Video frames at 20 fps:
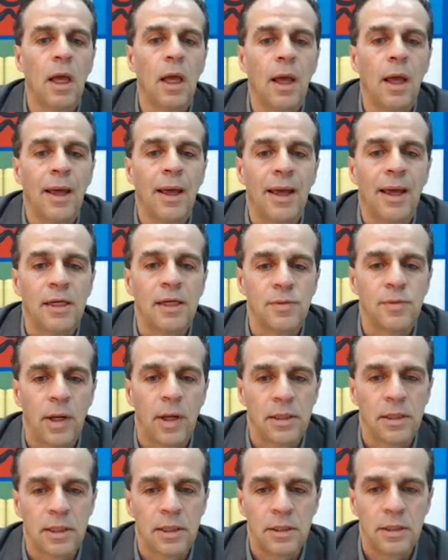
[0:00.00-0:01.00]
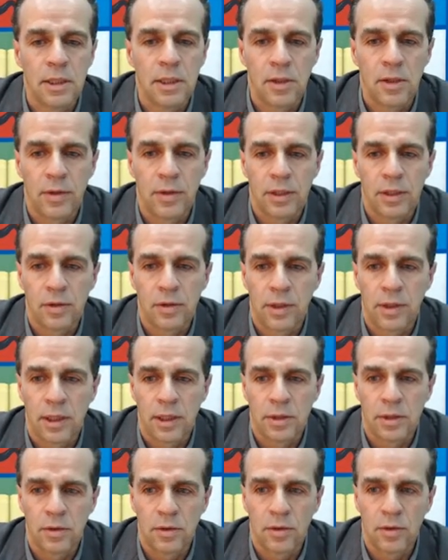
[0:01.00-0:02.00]
as well as continuing
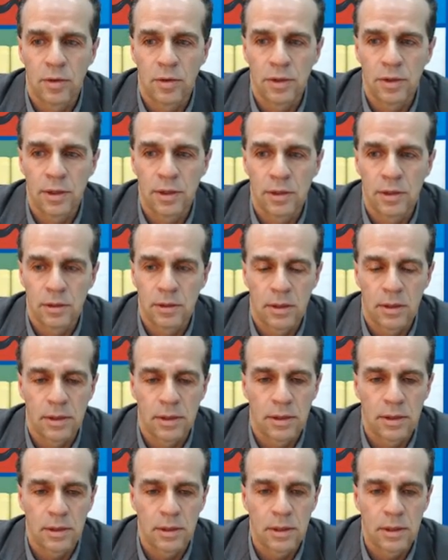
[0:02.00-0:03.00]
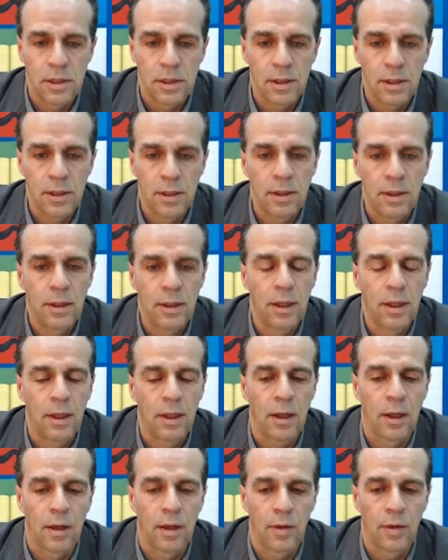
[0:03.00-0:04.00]
education courses is listed here.
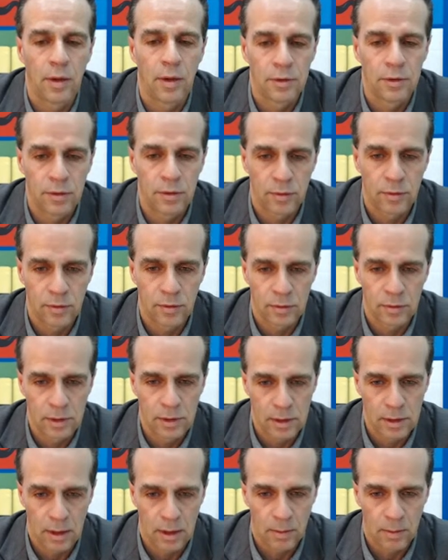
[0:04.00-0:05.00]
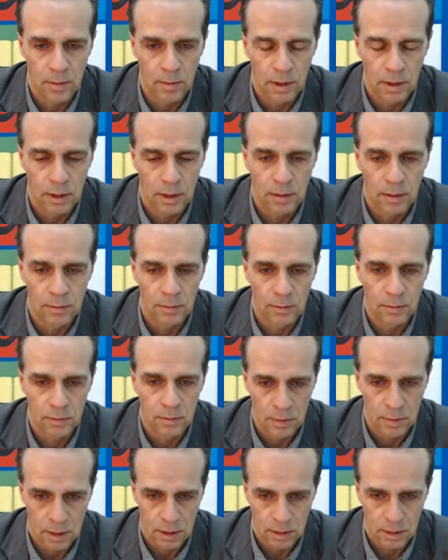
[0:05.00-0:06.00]
Also, some
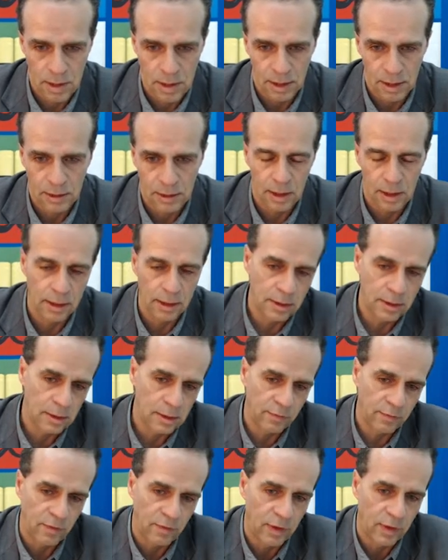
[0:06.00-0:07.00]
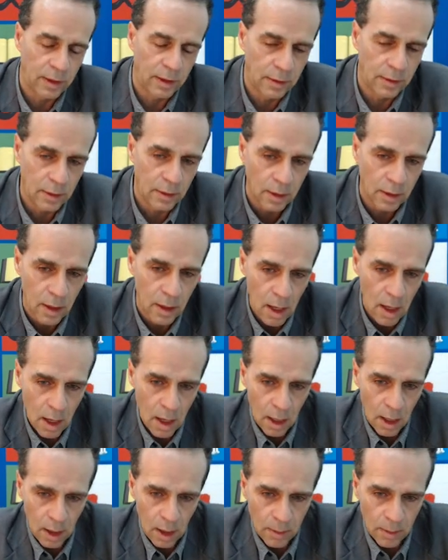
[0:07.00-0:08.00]
young scientists have defended their
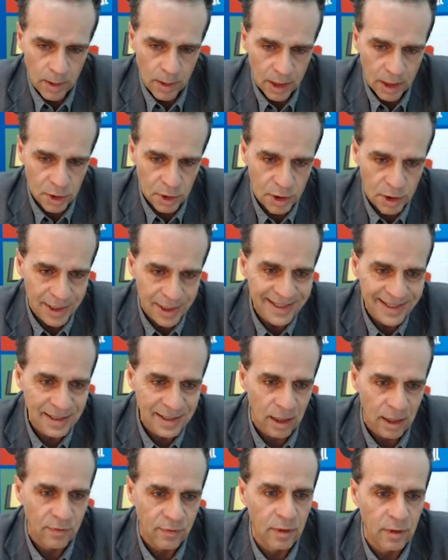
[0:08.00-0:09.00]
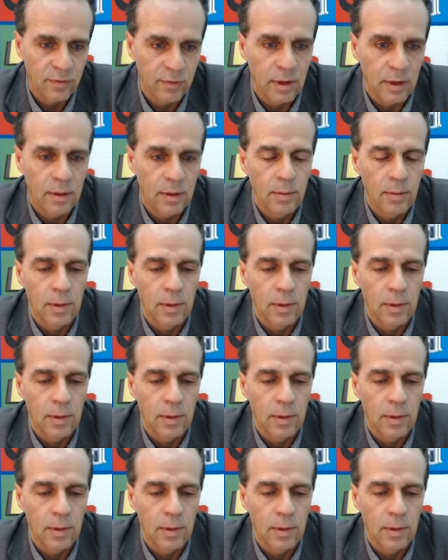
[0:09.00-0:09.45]
PhD, 7 of them,